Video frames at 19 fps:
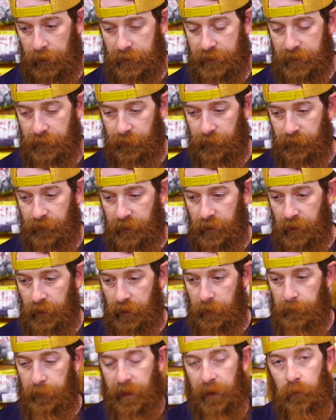some of
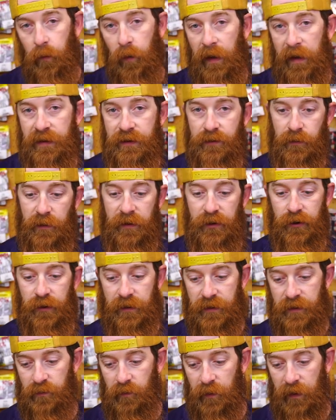the Midwest
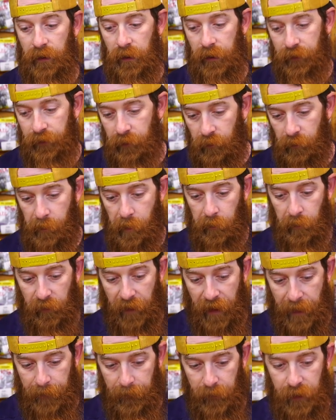region as well. I do remember
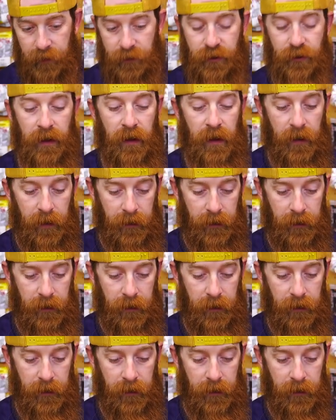that much.